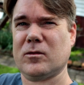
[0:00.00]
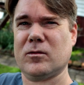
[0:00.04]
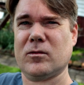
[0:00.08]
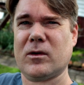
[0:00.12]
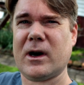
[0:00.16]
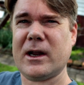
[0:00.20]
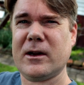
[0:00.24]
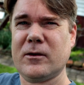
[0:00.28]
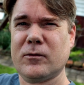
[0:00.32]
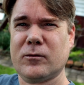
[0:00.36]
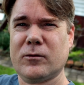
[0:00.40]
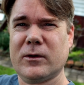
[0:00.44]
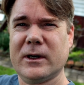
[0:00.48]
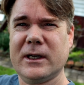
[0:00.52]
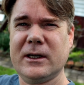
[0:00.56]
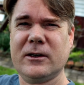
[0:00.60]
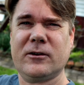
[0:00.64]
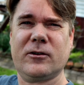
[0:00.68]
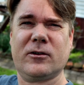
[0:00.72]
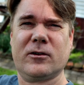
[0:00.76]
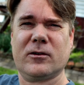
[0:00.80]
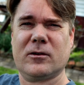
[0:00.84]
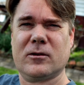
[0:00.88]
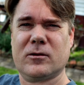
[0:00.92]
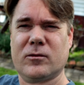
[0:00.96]
great
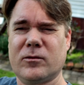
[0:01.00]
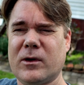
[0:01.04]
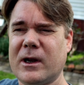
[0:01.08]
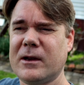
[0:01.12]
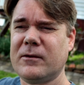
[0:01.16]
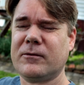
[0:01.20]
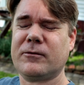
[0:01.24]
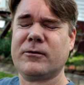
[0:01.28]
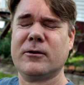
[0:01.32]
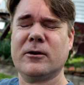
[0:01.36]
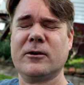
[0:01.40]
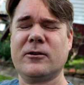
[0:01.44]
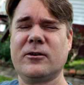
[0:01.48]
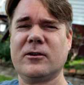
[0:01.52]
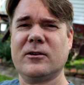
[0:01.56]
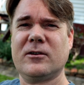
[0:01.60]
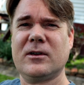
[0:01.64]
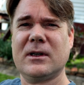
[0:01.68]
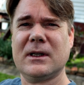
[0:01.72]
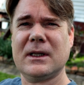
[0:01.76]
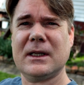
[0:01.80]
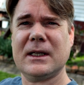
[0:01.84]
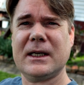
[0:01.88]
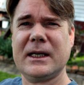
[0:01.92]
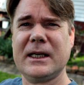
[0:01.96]
reach, great
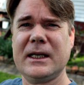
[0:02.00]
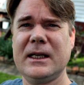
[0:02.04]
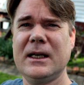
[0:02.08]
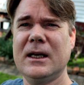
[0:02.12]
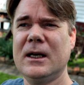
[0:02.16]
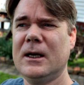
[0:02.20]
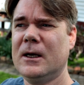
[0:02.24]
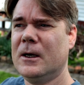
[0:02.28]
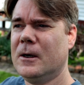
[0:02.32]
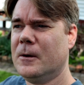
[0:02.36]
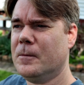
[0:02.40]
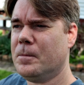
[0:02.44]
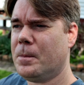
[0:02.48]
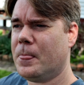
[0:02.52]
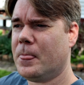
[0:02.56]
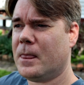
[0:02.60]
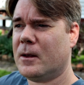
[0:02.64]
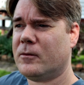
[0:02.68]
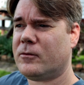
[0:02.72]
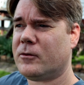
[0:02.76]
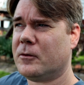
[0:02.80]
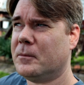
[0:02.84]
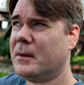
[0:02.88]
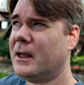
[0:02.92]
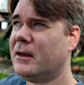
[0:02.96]
versatility,
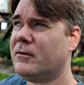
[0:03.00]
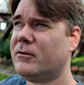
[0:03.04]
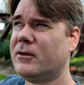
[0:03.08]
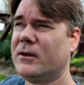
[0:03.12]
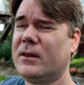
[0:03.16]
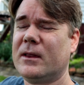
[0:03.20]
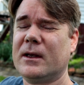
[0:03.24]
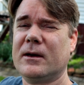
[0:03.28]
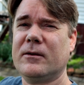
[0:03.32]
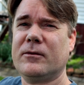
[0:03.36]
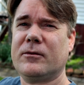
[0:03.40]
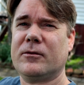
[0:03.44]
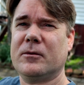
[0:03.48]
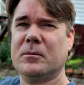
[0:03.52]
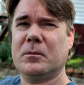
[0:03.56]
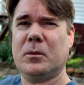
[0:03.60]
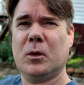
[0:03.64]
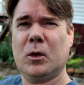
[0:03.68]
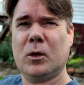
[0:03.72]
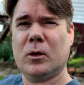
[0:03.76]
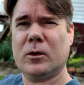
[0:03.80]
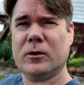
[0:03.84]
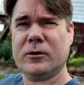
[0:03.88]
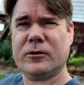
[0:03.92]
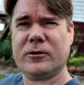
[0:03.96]
from everything from
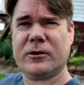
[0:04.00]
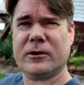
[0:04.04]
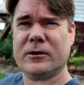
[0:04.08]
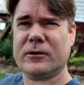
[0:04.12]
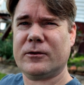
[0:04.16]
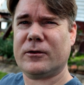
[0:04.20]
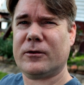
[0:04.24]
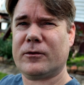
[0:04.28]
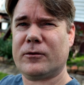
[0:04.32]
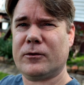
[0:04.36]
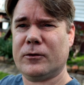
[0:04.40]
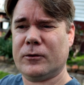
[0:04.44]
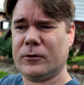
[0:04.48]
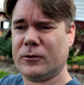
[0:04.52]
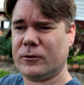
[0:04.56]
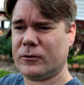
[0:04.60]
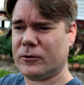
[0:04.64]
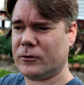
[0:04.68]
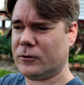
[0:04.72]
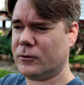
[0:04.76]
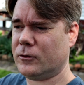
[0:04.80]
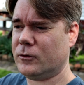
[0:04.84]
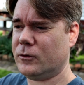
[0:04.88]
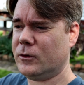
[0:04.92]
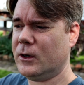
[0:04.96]
portraits through
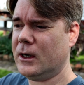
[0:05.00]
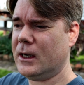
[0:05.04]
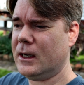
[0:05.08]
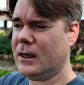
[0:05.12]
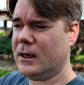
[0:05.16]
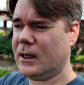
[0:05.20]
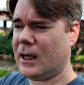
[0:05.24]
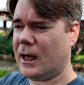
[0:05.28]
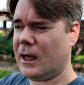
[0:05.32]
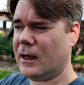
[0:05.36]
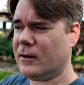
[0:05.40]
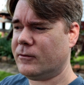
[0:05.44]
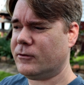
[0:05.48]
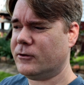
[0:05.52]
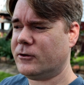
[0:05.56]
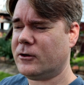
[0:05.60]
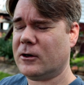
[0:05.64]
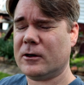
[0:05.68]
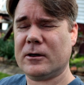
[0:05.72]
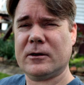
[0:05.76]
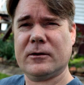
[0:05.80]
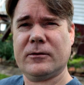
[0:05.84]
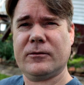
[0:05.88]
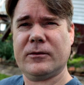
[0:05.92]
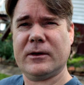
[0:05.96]
to
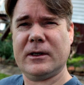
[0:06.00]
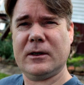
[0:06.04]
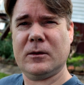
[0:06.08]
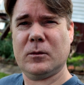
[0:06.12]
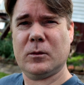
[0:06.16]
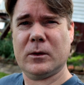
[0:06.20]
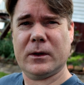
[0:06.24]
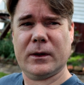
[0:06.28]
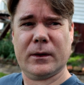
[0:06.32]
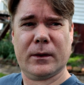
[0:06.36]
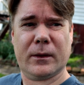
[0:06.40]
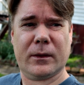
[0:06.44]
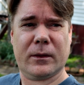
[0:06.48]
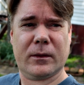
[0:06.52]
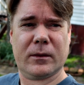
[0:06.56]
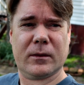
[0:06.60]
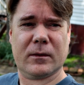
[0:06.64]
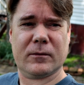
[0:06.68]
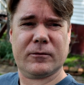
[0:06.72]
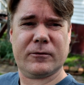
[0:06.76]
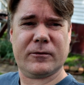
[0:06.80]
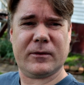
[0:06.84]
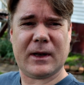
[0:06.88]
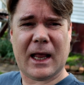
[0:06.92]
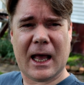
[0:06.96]
photography with
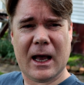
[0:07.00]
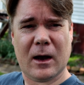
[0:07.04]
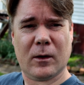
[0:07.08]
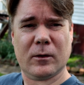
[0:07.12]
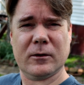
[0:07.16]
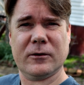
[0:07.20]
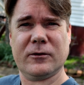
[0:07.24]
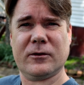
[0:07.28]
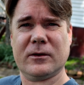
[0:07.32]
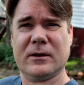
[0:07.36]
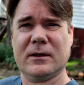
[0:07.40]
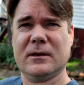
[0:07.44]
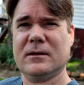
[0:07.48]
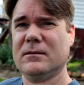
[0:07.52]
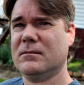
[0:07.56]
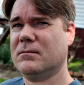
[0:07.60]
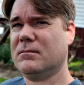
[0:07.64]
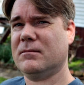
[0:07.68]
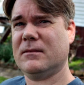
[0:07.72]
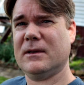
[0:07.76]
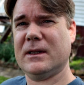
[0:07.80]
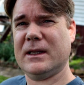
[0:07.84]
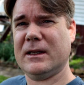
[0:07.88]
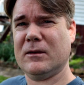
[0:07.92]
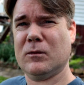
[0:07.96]
flowers and
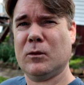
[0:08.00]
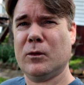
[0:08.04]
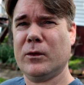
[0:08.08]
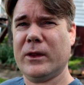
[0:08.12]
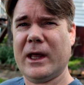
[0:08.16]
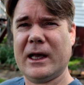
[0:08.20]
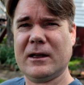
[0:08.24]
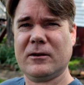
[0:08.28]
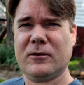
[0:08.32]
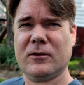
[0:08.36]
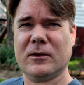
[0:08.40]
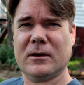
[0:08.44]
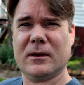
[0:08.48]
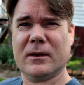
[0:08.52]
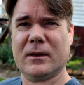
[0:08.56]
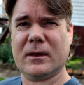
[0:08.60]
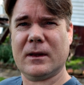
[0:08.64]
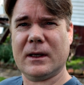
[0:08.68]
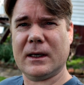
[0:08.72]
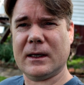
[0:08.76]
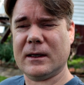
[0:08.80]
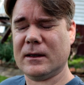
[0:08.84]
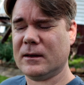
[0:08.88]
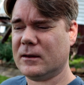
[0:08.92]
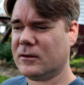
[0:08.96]
all that sort of
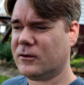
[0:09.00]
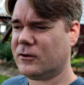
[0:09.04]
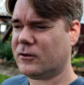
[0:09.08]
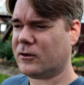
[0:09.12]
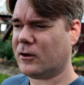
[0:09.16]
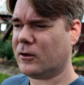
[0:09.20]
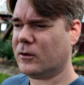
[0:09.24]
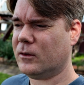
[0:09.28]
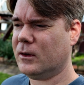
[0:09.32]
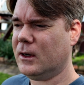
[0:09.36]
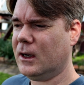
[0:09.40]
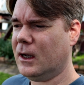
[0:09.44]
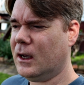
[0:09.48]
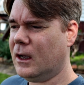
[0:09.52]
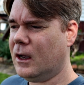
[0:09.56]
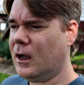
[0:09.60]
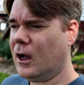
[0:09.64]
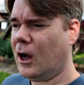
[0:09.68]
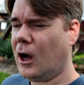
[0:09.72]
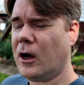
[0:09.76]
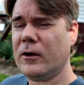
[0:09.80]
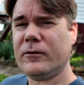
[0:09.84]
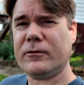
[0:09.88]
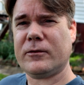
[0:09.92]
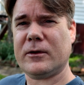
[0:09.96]
thing. So
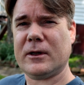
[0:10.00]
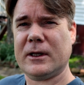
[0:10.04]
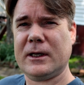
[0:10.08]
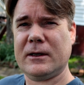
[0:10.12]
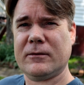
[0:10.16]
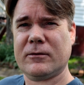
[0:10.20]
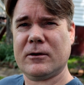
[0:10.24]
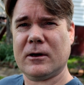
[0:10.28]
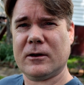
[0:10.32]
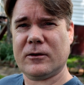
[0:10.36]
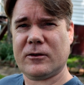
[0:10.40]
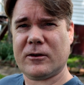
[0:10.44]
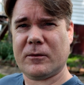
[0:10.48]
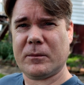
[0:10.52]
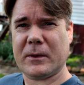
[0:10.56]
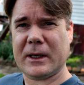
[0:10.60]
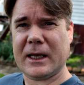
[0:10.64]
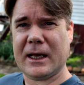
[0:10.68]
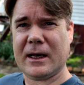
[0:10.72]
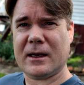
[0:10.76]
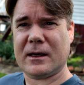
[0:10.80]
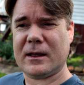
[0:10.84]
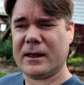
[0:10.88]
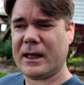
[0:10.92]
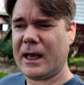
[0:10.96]
hopefully you've got
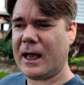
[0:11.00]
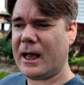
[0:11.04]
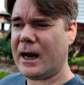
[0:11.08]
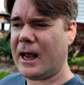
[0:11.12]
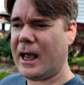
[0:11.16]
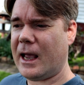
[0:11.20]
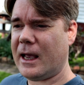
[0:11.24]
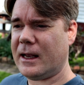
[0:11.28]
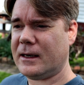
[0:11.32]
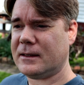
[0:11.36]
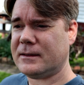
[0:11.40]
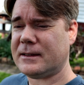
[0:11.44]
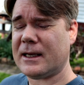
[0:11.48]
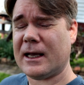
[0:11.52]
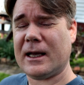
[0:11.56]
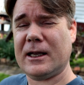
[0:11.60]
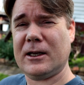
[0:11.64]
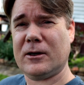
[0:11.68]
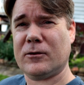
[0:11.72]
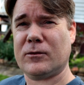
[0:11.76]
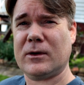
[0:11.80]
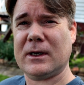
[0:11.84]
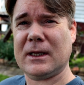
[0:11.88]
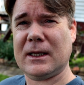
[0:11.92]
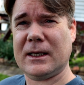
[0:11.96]
something out of that, and
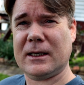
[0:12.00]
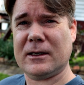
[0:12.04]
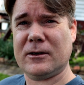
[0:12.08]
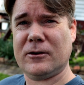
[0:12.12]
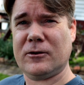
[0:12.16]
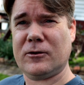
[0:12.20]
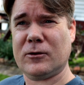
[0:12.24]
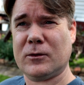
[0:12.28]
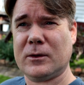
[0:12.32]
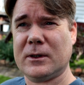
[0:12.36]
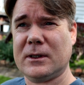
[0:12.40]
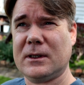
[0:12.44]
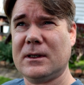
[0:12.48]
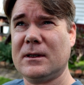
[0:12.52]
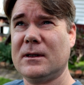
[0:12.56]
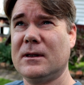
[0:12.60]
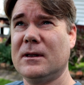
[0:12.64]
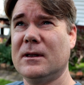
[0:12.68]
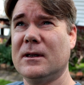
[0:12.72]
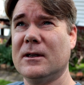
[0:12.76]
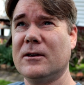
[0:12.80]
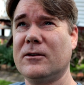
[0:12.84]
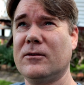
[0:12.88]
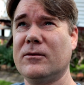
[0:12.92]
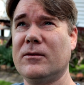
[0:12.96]
you really enjoyed
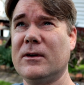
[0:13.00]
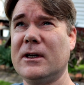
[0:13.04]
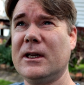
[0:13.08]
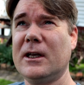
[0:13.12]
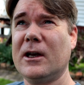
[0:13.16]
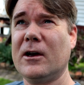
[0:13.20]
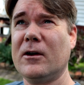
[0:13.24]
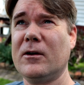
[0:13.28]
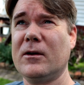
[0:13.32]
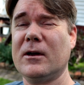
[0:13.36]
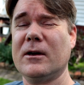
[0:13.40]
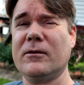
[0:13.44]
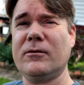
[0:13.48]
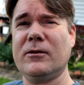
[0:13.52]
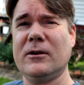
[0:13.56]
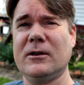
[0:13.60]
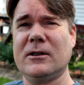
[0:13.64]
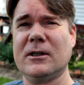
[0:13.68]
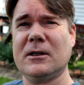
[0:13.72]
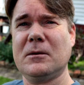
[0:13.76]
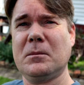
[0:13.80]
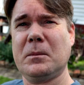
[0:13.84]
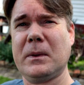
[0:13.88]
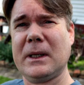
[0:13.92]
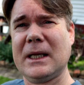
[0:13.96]
this video. If you
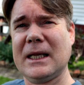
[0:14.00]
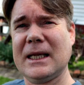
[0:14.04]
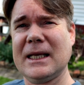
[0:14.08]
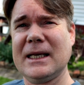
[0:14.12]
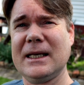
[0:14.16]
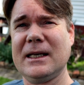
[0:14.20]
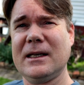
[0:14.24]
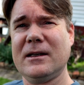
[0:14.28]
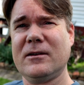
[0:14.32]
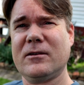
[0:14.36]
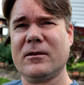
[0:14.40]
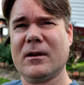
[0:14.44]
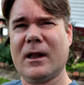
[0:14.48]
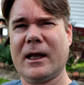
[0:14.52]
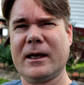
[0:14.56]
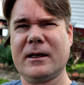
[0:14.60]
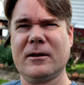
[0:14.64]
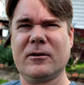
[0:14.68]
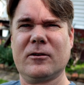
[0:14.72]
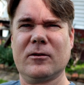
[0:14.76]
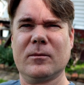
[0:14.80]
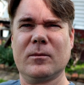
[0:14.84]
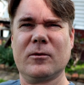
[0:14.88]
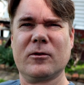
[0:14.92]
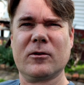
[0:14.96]
did, please like
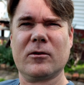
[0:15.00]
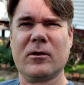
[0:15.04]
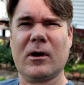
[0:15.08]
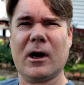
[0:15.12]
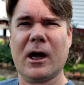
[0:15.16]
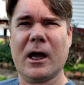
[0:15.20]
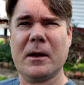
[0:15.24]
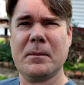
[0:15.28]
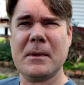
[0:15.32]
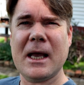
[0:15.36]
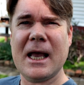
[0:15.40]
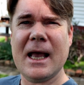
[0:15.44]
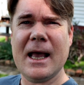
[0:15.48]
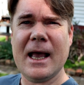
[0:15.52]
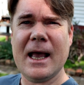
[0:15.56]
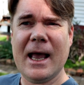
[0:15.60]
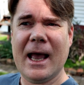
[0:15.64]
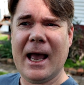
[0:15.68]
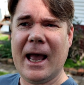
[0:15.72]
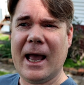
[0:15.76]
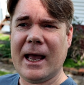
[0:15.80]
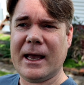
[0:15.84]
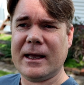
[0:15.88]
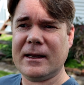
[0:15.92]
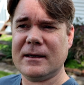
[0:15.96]
and subscribe,
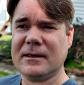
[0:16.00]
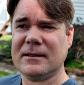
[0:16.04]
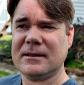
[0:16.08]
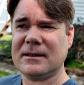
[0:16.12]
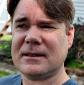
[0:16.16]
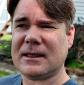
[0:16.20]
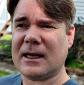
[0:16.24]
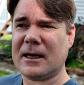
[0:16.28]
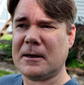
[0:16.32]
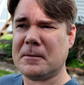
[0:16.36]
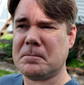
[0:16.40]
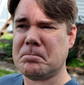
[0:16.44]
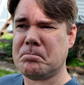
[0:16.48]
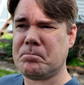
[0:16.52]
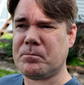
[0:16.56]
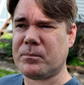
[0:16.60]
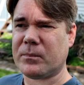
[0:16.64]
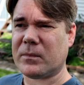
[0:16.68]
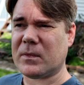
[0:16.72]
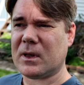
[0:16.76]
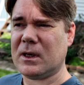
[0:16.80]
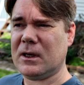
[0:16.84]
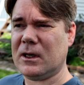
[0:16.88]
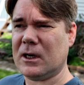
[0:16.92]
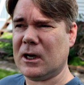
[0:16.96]
and
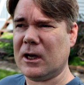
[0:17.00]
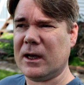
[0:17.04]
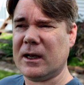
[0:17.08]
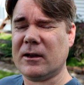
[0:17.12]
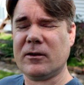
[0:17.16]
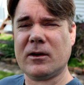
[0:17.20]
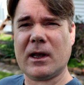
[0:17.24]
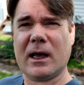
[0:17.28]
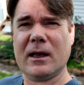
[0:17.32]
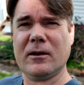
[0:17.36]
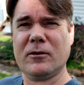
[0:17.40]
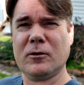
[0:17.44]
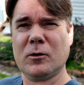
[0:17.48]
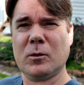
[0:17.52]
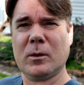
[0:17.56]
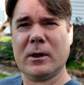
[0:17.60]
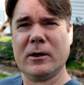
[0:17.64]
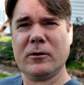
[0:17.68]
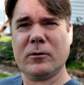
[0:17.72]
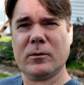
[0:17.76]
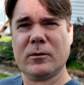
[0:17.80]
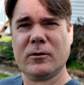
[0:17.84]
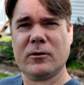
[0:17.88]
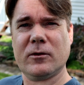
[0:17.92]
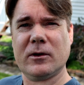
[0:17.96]
you know, as
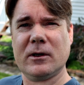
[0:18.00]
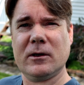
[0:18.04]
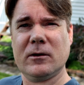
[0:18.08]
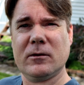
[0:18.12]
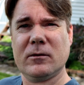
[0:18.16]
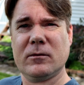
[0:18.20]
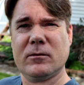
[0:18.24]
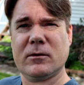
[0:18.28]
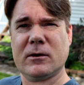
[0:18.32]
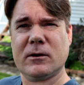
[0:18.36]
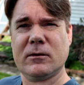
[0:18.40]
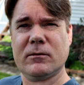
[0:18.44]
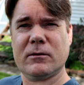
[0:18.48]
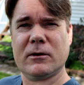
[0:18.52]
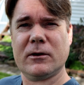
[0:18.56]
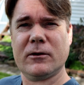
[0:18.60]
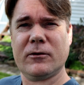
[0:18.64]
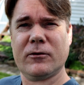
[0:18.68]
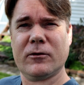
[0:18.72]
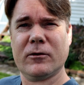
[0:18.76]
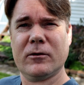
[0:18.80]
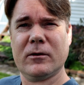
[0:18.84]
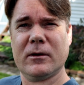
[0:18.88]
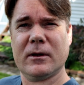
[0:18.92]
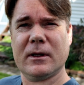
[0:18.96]
always, we'll see you very, very
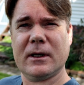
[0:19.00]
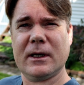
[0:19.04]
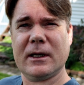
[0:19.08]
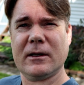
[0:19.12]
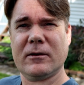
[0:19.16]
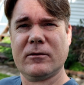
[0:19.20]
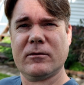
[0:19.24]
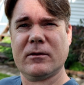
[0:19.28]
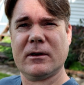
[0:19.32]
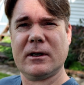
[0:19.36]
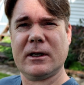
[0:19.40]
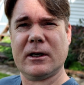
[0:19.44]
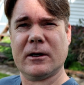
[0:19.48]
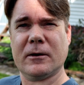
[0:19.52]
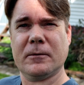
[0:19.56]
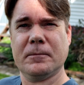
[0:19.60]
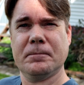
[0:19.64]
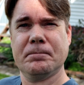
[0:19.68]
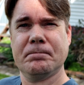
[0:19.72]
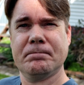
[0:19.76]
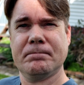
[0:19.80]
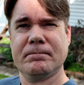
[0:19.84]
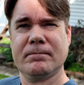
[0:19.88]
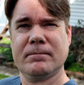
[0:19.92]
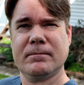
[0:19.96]
soon in the next video.
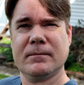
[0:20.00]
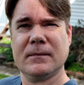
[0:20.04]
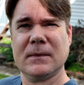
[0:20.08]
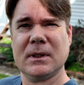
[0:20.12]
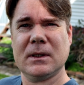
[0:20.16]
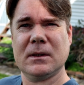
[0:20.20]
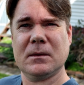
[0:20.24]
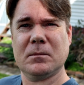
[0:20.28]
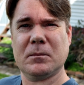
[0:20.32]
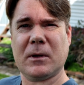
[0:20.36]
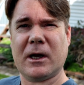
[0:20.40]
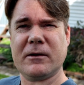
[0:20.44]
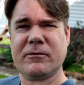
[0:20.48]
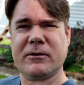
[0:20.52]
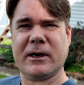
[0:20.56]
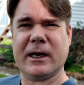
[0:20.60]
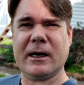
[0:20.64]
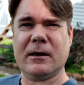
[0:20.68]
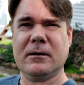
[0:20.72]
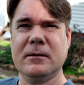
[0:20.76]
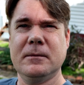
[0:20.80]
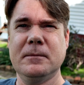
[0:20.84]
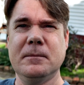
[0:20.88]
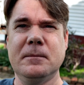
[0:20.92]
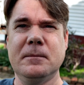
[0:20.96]
Bye for now.